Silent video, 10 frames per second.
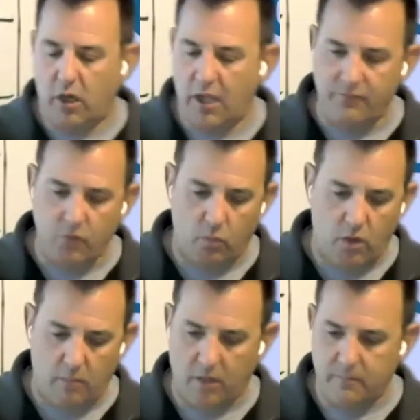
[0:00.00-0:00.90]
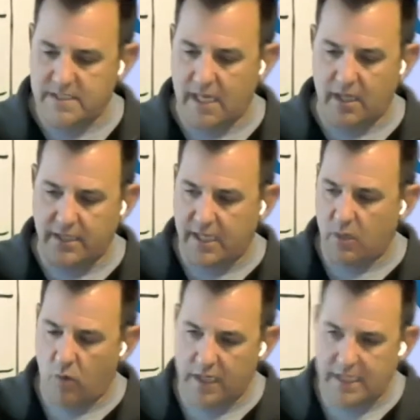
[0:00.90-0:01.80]
We all have the Walmart mentality.
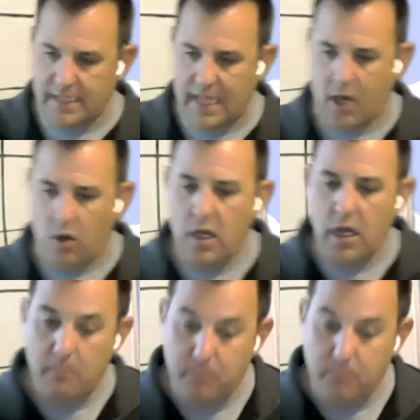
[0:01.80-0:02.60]
I want it now.